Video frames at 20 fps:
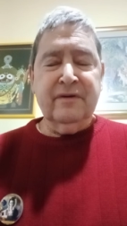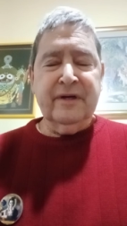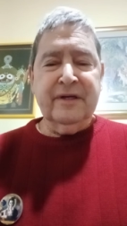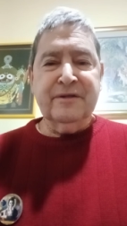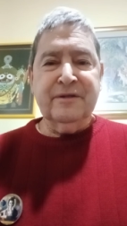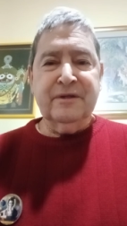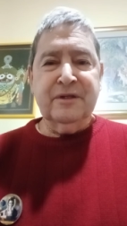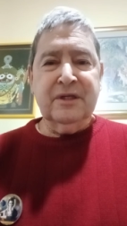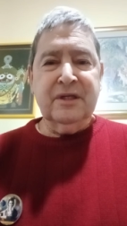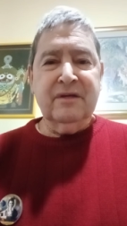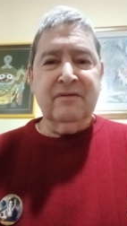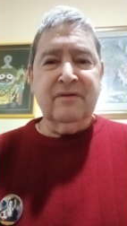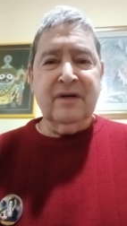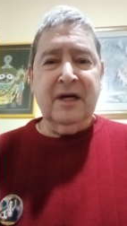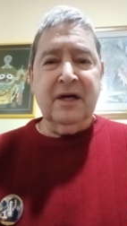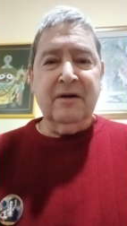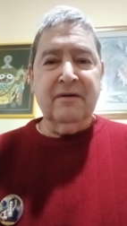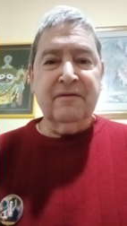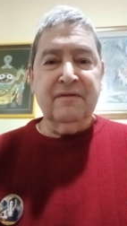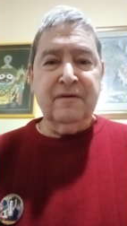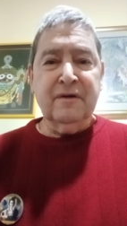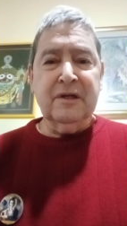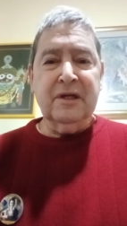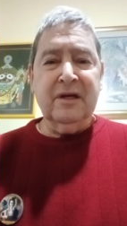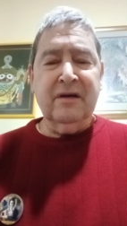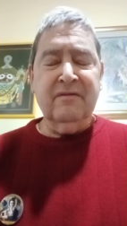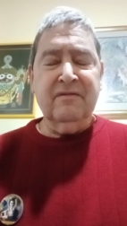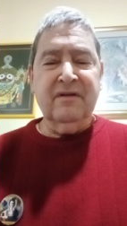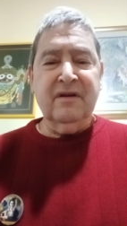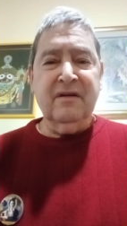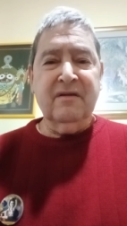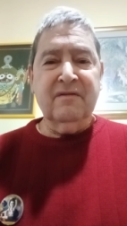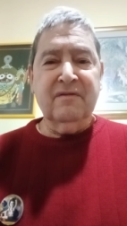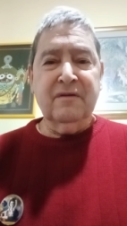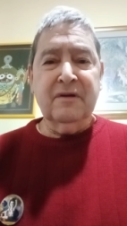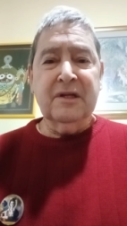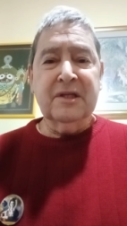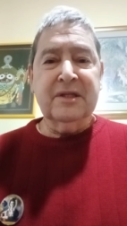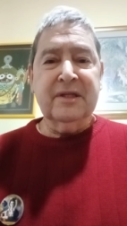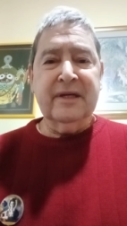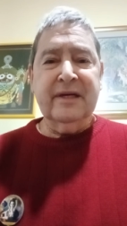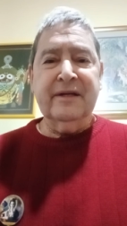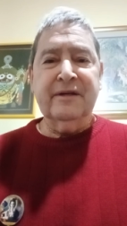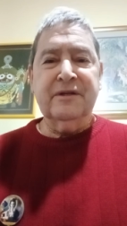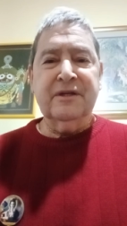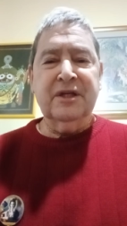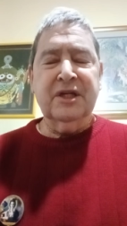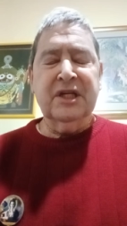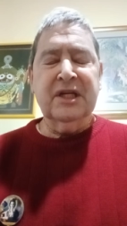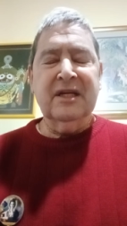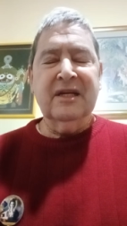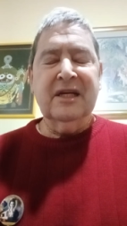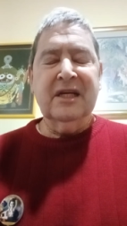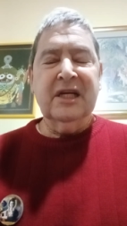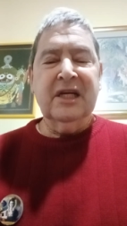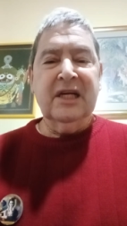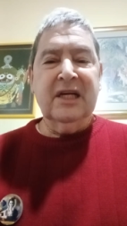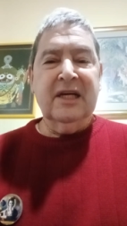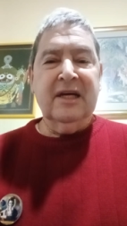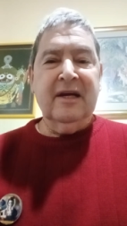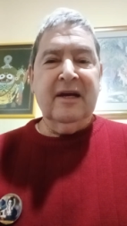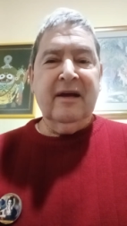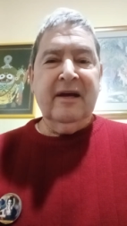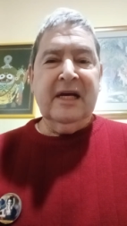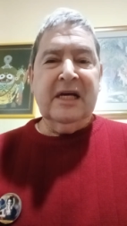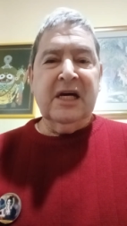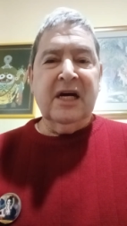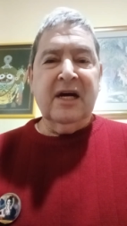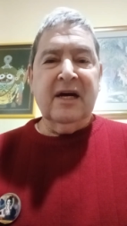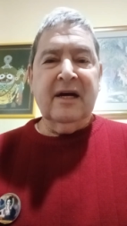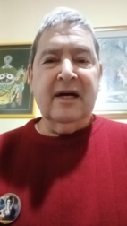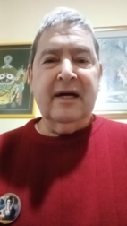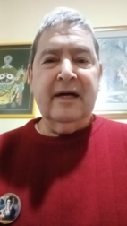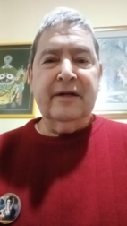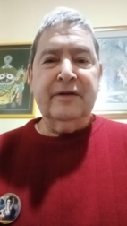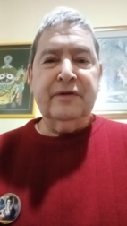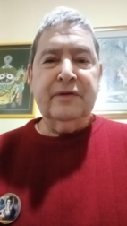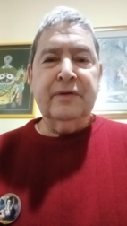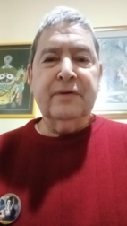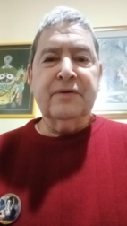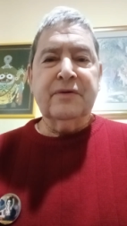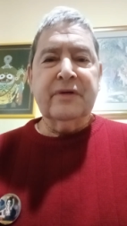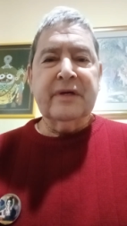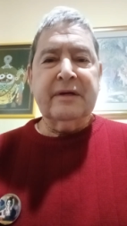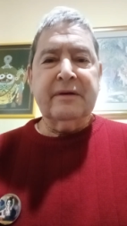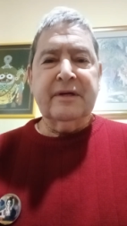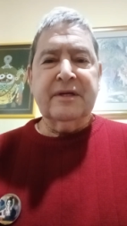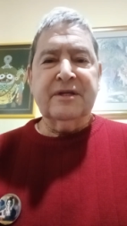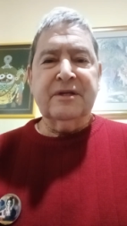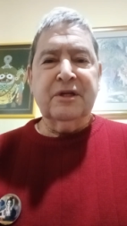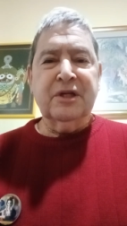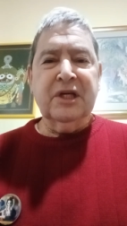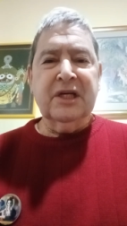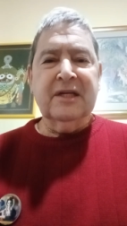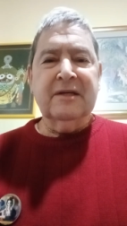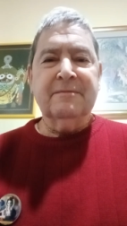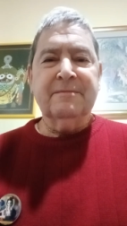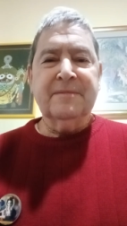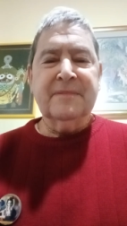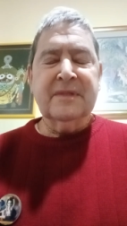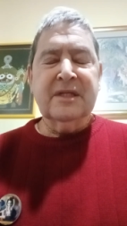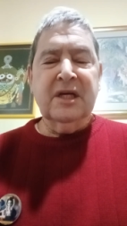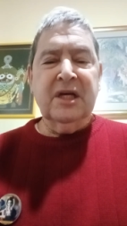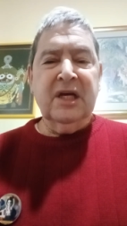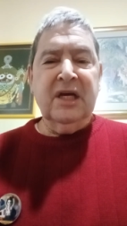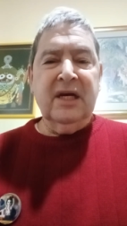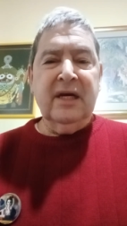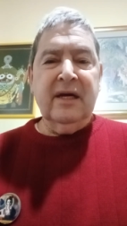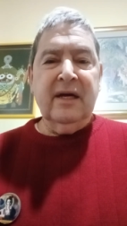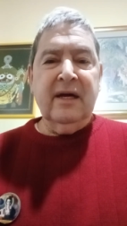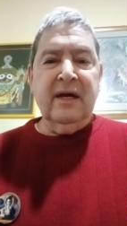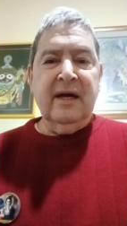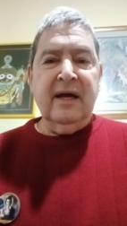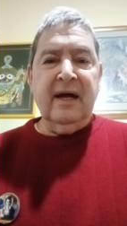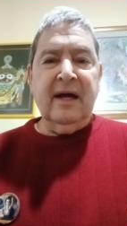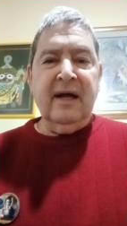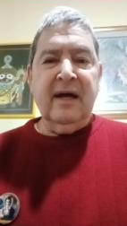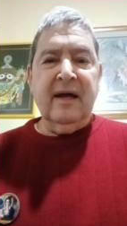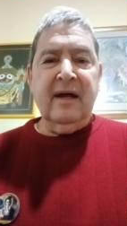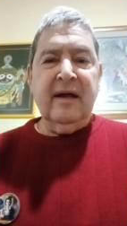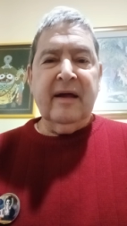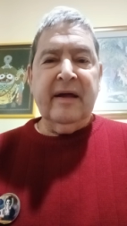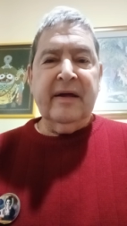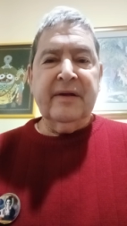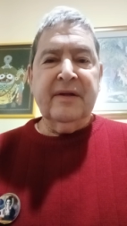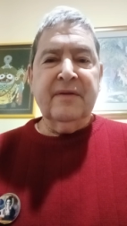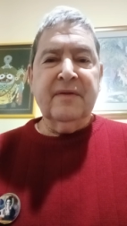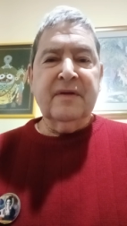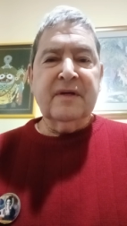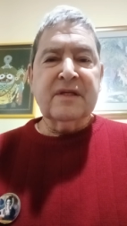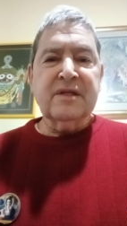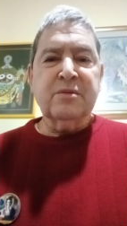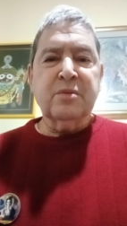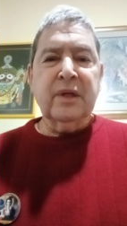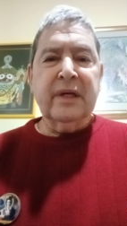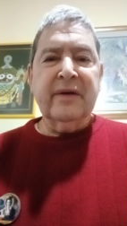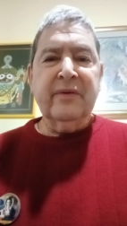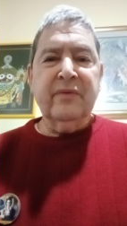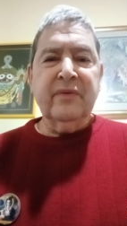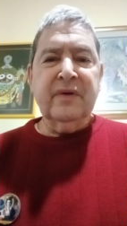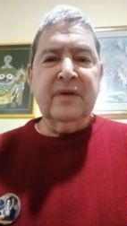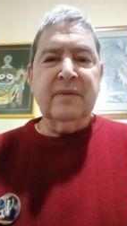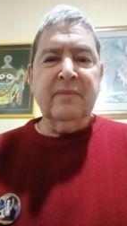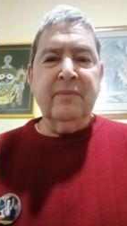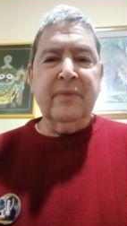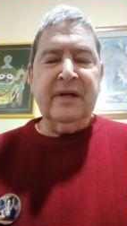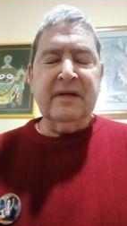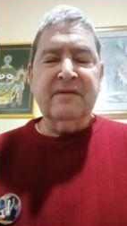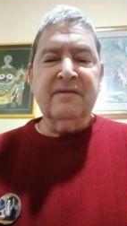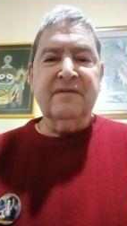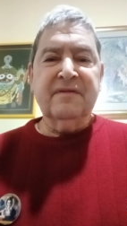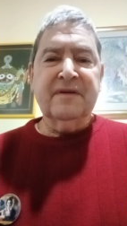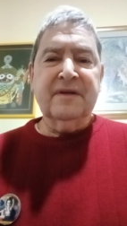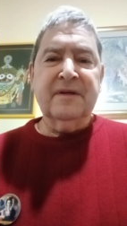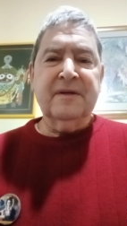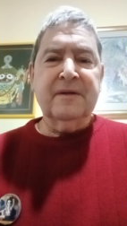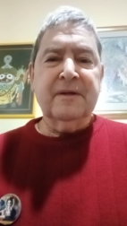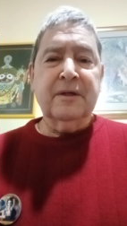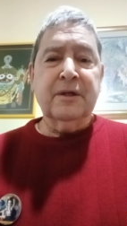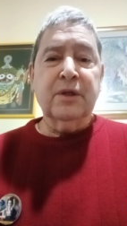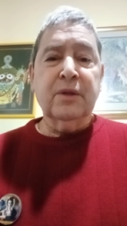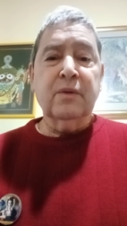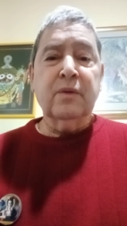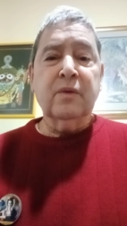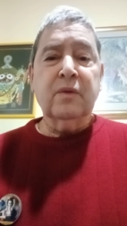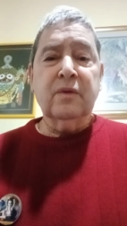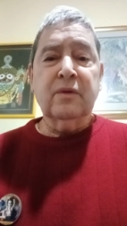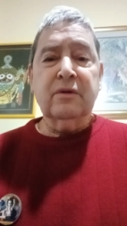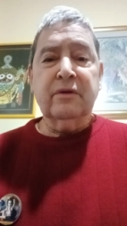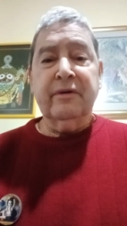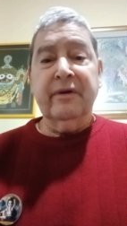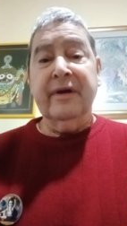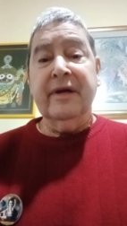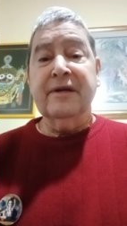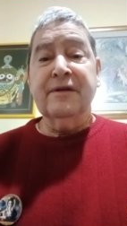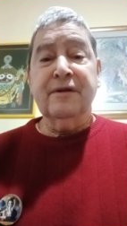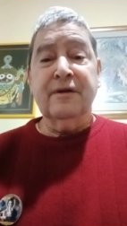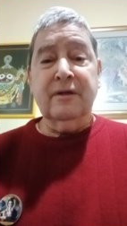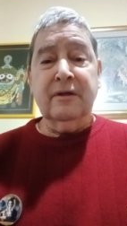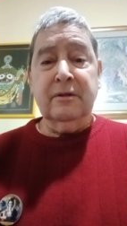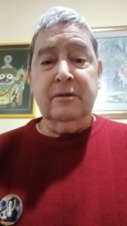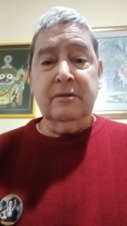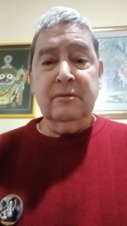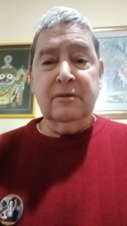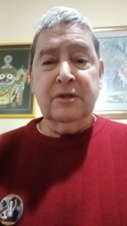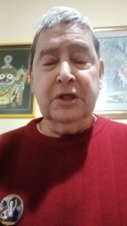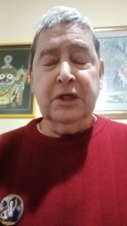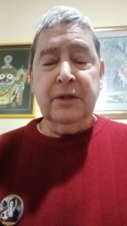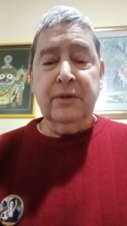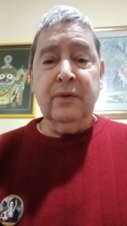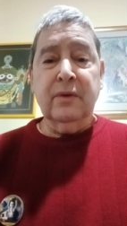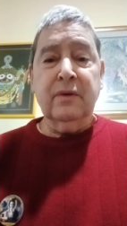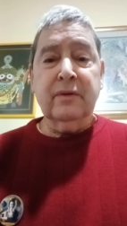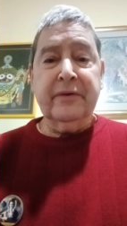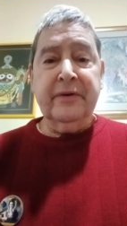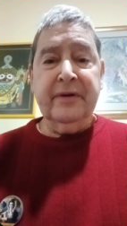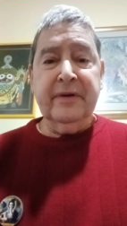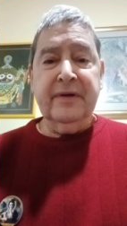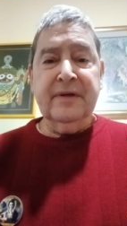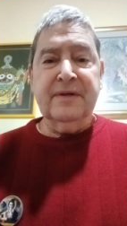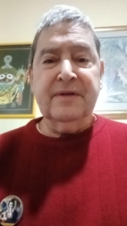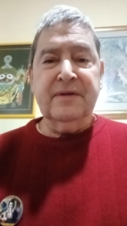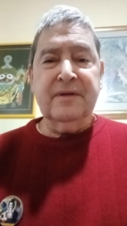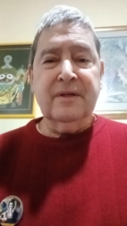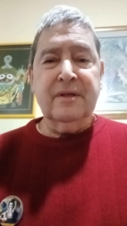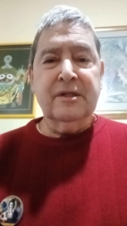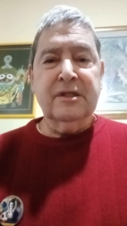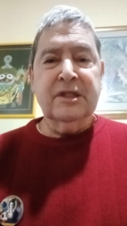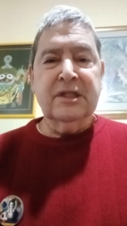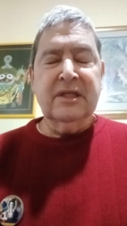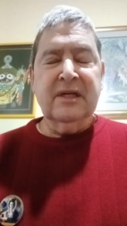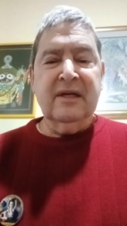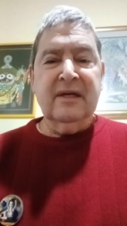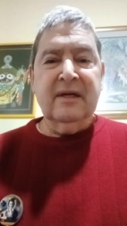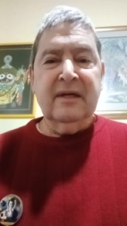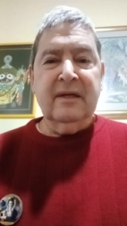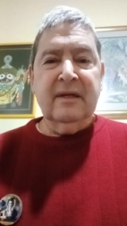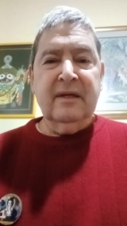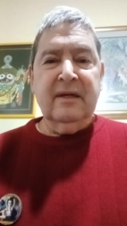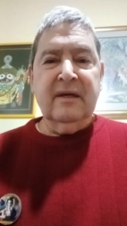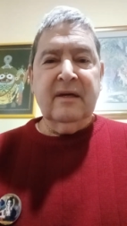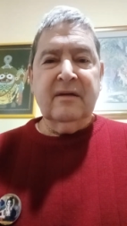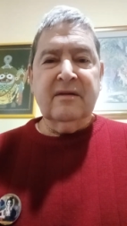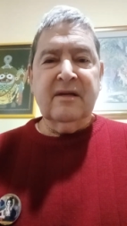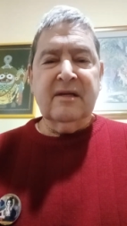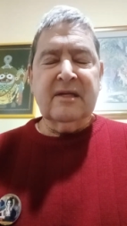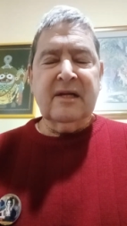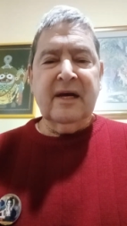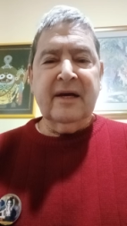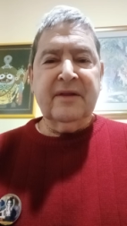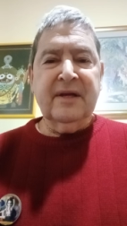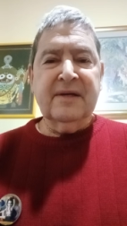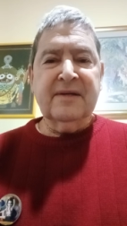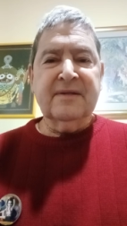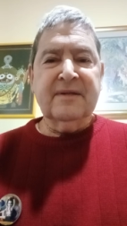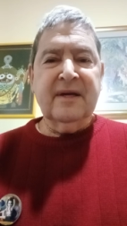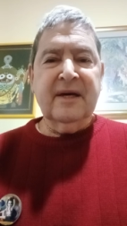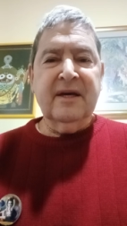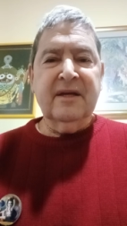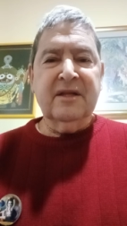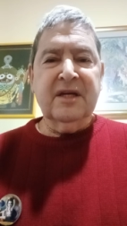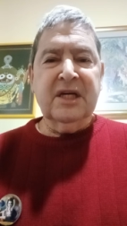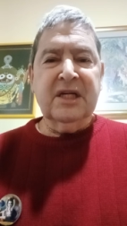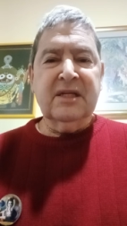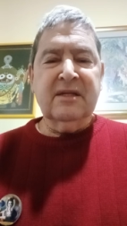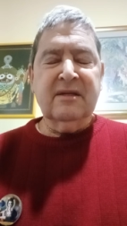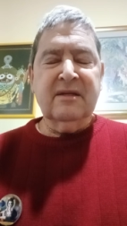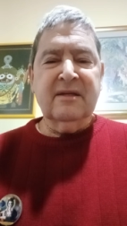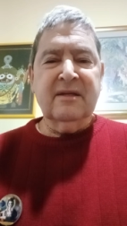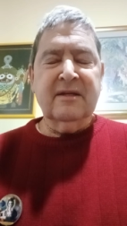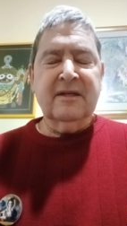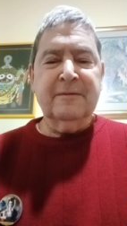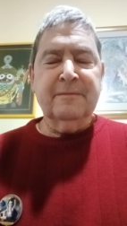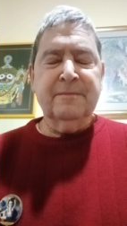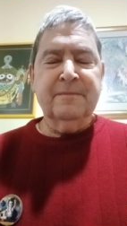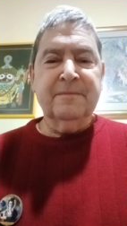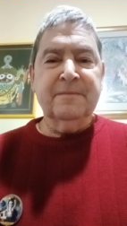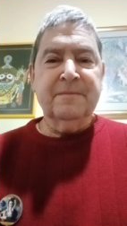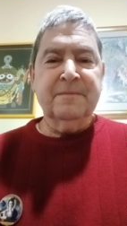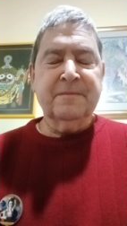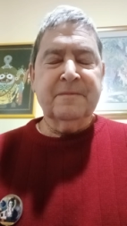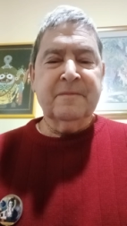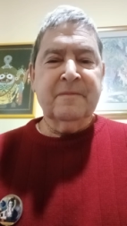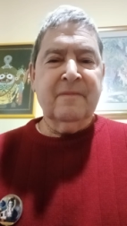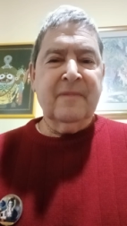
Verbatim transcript: for us to give our full of our full attention uh, to Sri Krishna, uh, and in this way we benefit the whole creation, the whole creation. Just like they say that um,